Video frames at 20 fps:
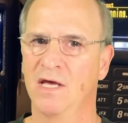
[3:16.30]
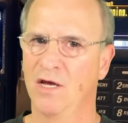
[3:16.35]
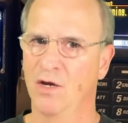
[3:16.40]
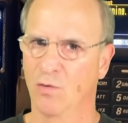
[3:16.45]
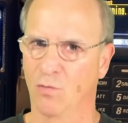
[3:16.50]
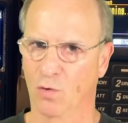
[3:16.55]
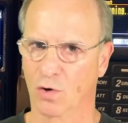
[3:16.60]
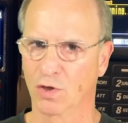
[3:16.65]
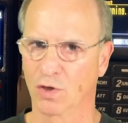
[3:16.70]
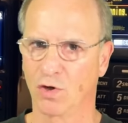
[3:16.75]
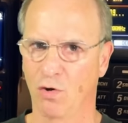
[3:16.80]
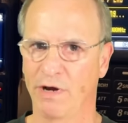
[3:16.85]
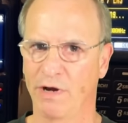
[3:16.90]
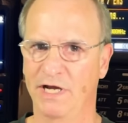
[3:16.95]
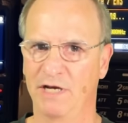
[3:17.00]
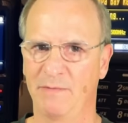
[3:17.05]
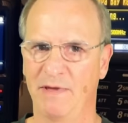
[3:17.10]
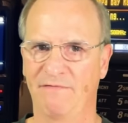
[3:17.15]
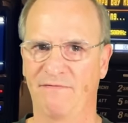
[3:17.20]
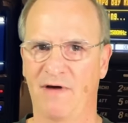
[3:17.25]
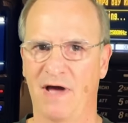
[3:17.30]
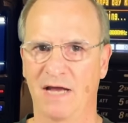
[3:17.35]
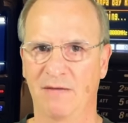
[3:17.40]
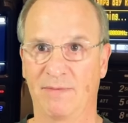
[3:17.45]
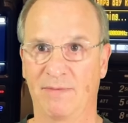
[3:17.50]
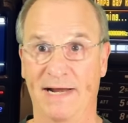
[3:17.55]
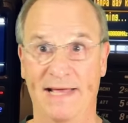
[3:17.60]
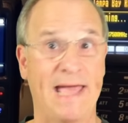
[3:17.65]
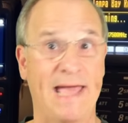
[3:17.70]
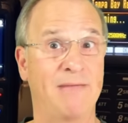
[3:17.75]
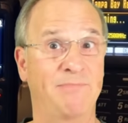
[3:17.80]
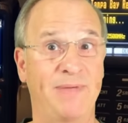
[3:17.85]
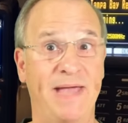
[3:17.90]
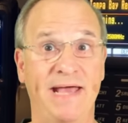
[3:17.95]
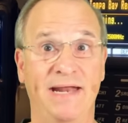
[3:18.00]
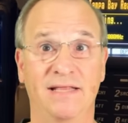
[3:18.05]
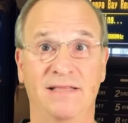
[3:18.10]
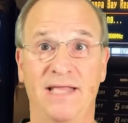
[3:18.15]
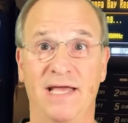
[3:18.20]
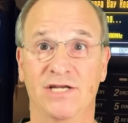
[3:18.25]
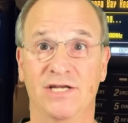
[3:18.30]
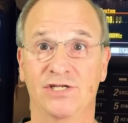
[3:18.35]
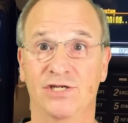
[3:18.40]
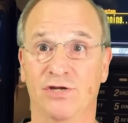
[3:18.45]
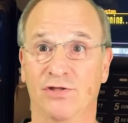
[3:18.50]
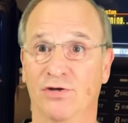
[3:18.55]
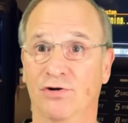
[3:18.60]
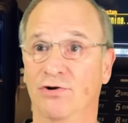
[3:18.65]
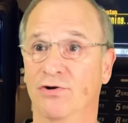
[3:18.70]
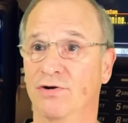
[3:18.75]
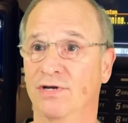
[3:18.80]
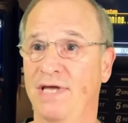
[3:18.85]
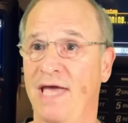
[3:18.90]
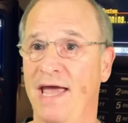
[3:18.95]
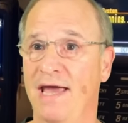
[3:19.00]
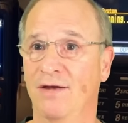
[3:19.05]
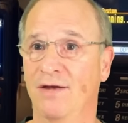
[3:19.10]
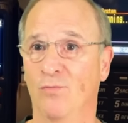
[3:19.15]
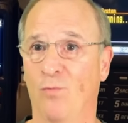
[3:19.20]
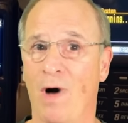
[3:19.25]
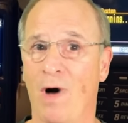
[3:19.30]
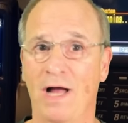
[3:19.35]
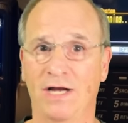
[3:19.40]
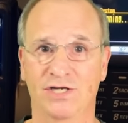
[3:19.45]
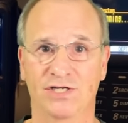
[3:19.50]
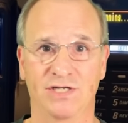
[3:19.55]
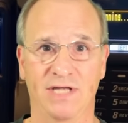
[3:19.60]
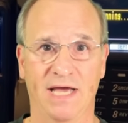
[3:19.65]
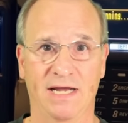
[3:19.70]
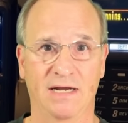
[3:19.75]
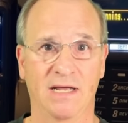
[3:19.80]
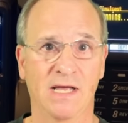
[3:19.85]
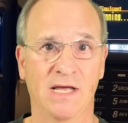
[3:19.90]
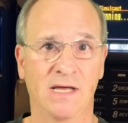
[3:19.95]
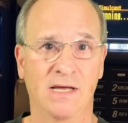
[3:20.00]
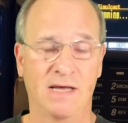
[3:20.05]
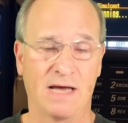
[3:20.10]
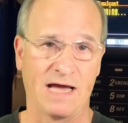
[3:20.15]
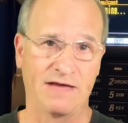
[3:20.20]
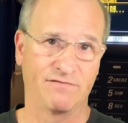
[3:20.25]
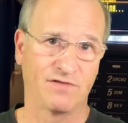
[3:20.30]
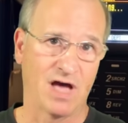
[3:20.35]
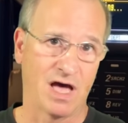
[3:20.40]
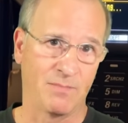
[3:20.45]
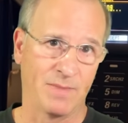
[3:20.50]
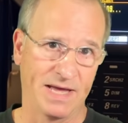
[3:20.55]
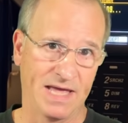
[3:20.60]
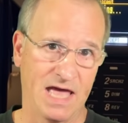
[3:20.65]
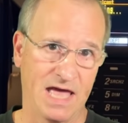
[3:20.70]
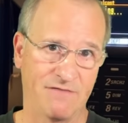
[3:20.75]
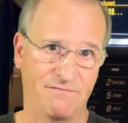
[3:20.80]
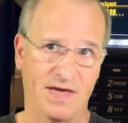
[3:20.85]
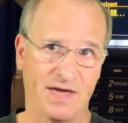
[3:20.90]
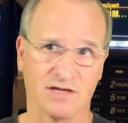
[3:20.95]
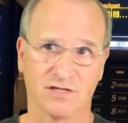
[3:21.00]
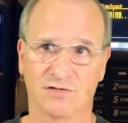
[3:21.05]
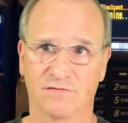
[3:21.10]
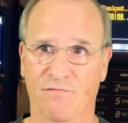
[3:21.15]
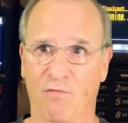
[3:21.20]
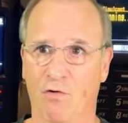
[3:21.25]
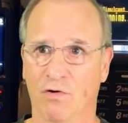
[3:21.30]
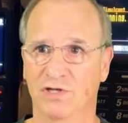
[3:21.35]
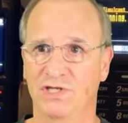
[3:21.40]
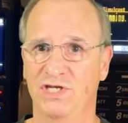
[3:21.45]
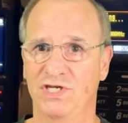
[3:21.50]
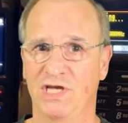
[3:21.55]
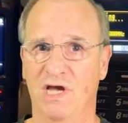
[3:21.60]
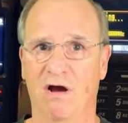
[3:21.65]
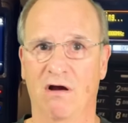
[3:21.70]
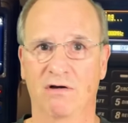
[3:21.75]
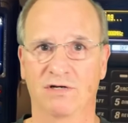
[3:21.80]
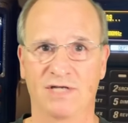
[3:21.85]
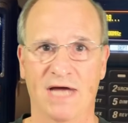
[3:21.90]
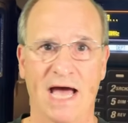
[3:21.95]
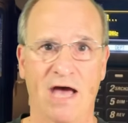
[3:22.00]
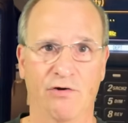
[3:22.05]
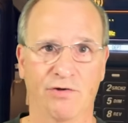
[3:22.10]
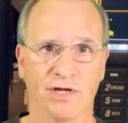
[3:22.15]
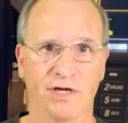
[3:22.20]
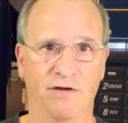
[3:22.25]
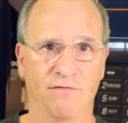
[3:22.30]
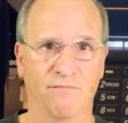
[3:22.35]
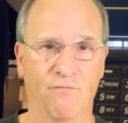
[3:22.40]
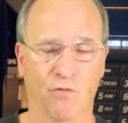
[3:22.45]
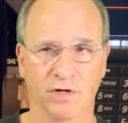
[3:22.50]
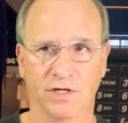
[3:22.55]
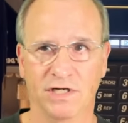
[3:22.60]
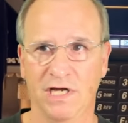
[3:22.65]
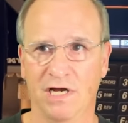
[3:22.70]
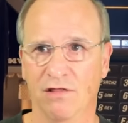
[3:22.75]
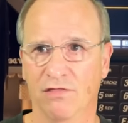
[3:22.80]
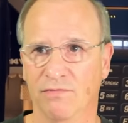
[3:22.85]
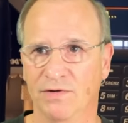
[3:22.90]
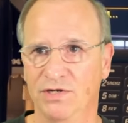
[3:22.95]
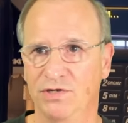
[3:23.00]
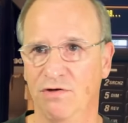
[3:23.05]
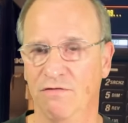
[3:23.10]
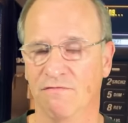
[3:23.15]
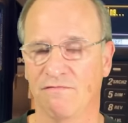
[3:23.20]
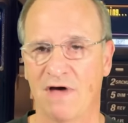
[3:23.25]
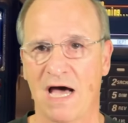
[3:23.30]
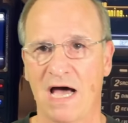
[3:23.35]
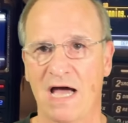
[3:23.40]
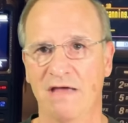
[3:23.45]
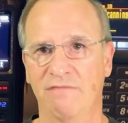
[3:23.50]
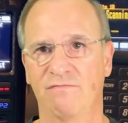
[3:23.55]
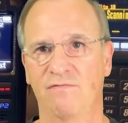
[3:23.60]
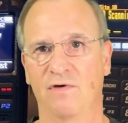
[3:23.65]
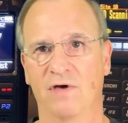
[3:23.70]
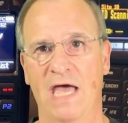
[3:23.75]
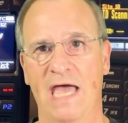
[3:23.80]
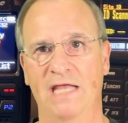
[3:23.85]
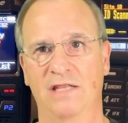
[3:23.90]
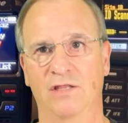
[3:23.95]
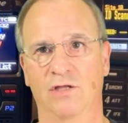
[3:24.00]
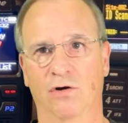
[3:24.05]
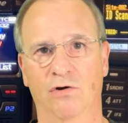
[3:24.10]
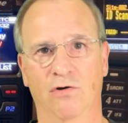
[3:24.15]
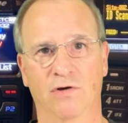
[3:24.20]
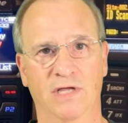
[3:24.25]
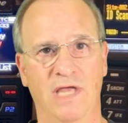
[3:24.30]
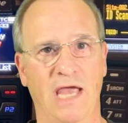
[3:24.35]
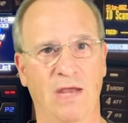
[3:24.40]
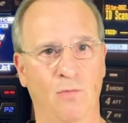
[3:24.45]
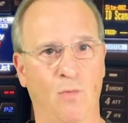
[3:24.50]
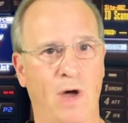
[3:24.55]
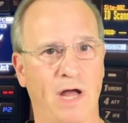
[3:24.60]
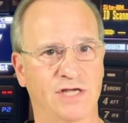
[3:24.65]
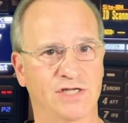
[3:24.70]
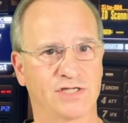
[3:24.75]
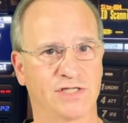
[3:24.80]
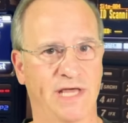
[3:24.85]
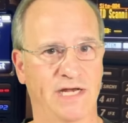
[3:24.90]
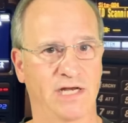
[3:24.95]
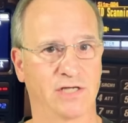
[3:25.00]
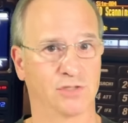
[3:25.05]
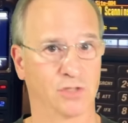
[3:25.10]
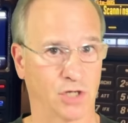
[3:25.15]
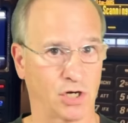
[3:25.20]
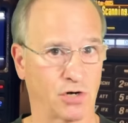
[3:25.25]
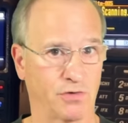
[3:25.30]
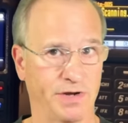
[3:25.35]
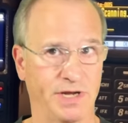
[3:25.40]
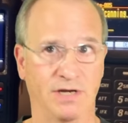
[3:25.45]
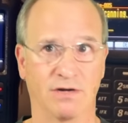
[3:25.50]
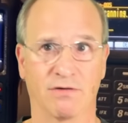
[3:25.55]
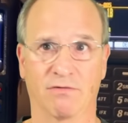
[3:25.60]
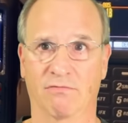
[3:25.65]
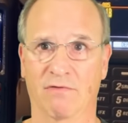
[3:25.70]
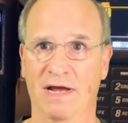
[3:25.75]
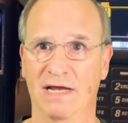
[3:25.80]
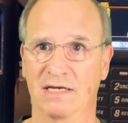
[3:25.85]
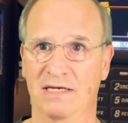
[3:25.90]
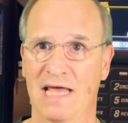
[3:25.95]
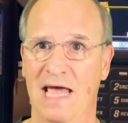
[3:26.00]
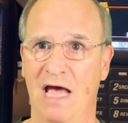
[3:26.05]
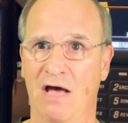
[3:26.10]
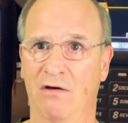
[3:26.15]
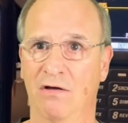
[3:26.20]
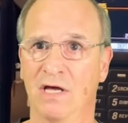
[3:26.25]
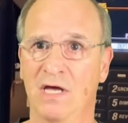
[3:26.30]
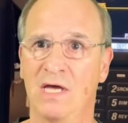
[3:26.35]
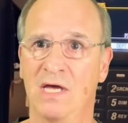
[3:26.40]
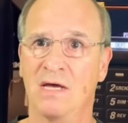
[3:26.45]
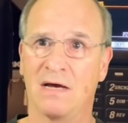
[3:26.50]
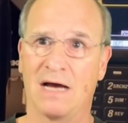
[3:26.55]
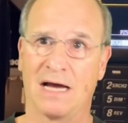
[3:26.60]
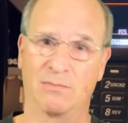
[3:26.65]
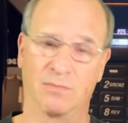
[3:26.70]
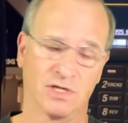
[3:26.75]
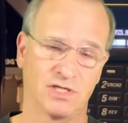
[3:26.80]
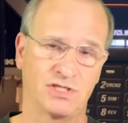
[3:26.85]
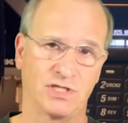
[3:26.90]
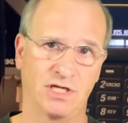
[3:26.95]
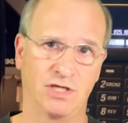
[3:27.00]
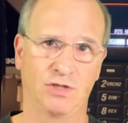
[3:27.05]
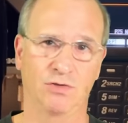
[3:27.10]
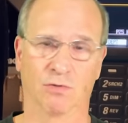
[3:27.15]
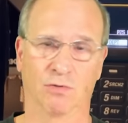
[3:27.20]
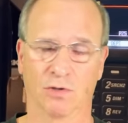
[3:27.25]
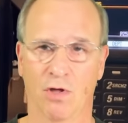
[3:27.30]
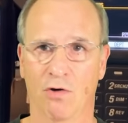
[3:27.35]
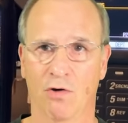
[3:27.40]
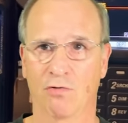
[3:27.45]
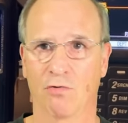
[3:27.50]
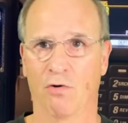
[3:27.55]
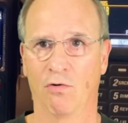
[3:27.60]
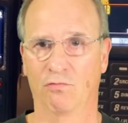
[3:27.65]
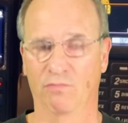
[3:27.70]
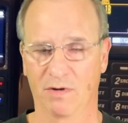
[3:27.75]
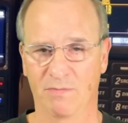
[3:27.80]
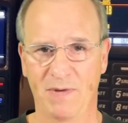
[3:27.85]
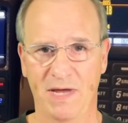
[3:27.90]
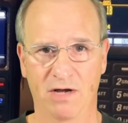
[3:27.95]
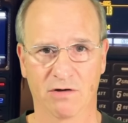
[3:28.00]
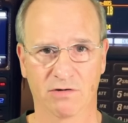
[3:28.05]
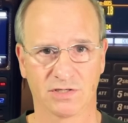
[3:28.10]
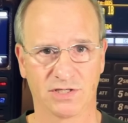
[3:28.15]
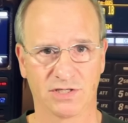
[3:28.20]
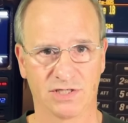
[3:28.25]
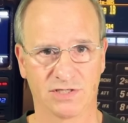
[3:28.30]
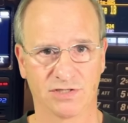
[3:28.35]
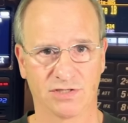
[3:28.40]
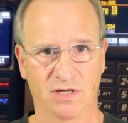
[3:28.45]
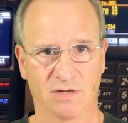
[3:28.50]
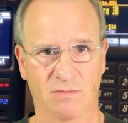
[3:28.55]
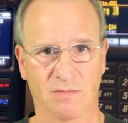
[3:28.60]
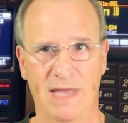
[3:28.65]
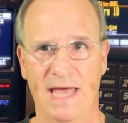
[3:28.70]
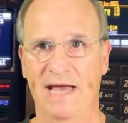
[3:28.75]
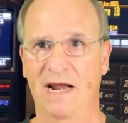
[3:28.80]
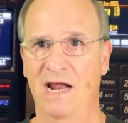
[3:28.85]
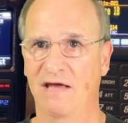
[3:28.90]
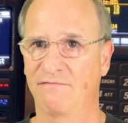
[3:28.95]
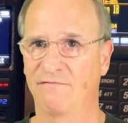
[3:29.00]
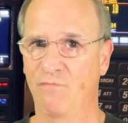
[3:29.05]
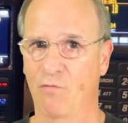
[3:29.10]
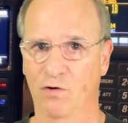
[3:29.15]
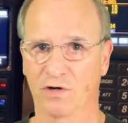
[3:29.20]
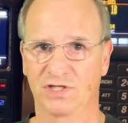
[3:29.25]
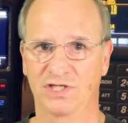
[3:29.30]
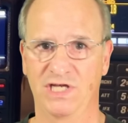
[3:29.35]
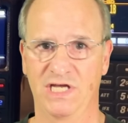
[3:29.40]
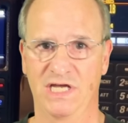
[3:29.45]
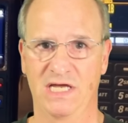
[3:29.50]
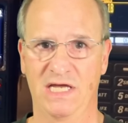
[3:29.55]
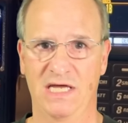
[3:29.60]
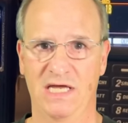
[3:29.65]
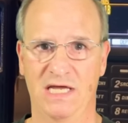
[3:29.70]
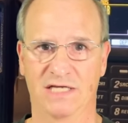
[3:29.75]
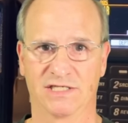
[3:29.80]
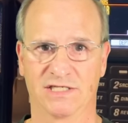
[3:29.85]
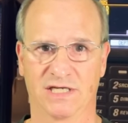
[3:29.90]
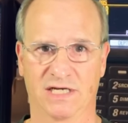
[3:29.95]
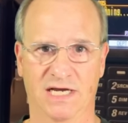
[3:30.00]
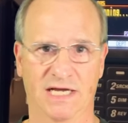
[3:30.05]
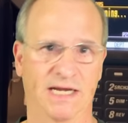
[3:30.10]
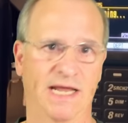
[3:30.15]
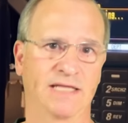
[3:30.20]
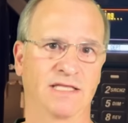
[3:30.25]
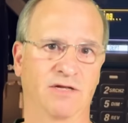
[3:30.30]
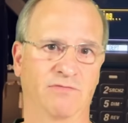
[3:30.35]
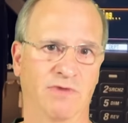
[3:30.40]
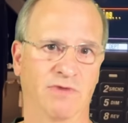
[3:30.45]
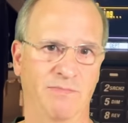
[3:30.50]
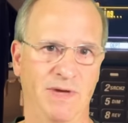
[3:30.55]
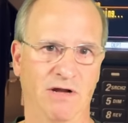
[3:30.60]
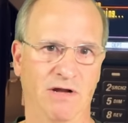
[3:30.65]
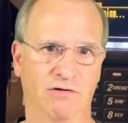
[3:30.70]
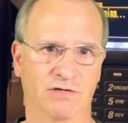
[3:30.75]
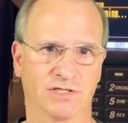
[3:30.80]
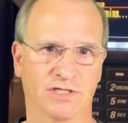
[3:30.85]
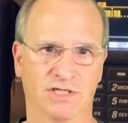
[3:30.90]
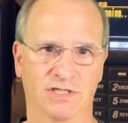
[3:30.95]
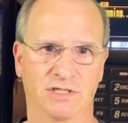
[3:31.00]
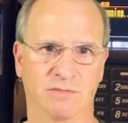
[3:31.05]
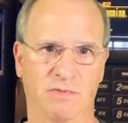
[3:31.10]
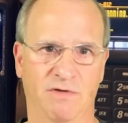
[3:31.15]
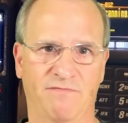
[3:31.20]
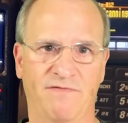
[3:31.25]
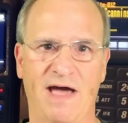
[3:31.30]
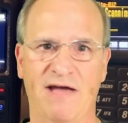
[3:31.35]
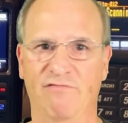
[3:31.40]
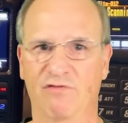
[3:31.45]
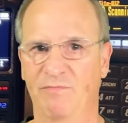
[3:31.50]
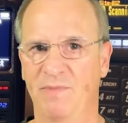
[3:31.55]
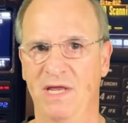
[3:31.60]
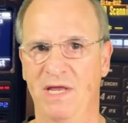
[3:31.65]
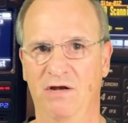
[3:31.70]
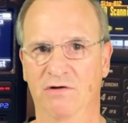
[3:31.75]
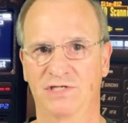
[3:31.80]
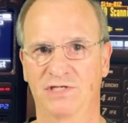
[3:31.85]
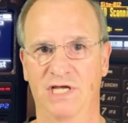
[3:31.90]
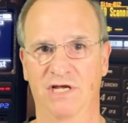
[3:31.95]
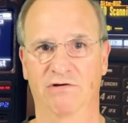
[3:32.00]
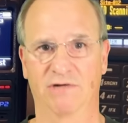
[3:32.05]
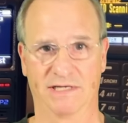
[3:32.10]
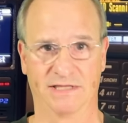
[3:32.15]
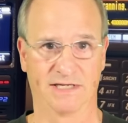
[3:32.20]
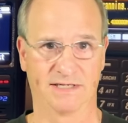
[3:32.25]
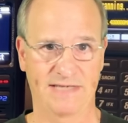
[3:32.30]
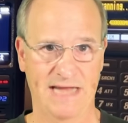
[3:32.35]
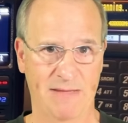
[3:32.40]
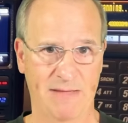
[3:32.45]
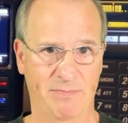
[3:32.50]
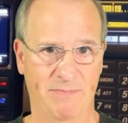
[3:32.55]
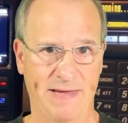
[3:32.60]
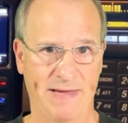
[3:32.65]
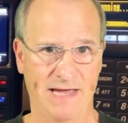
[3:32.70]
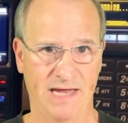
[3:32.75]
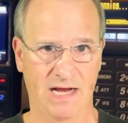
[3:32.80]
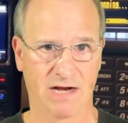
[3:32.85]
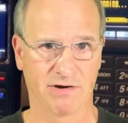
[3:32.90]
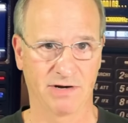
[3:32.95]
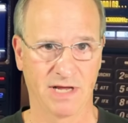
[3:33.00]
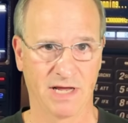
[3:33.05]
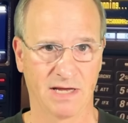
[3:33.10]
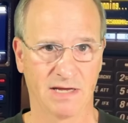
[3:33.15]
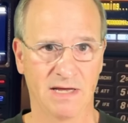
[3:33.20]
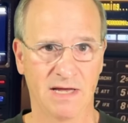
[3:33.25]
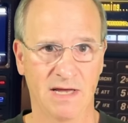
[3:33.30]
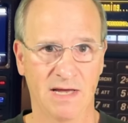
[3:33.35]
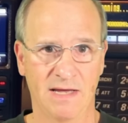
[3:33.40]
We're going to be fine, but I am paying attention to the hurricane watch net. I've got my FX4CR dialed into 14325 and the hurricane watch net is occurring right now. I'm listening to a local repeater system, NI4CE. It's a connected repeater system of five repeaters here in the Tampa Bay area.